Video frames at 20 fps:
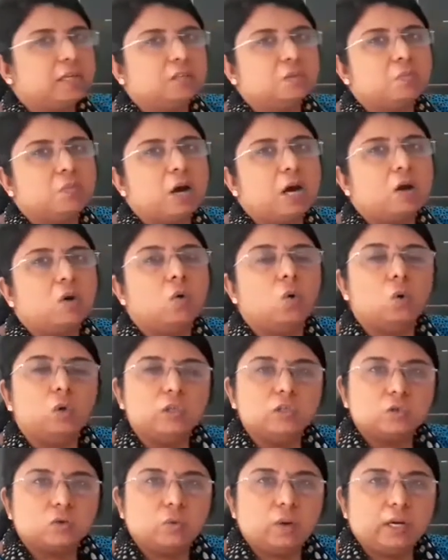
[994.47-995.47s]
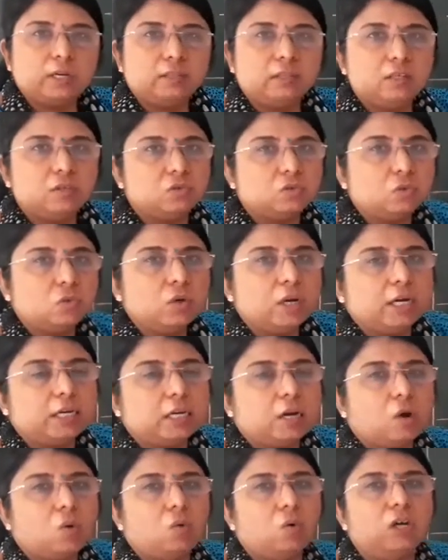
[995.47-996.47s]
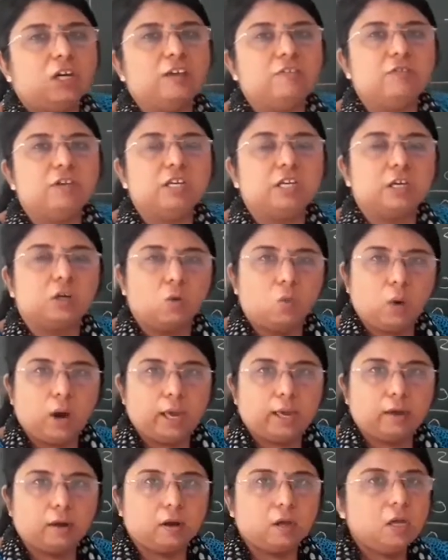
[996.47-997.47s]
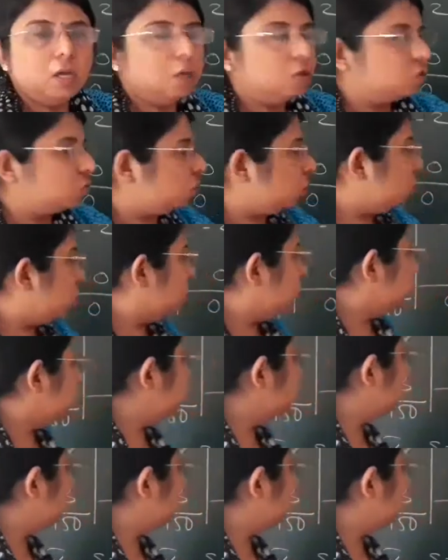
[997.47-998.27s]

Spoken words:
x bar whole square. These two data only we require, so no need to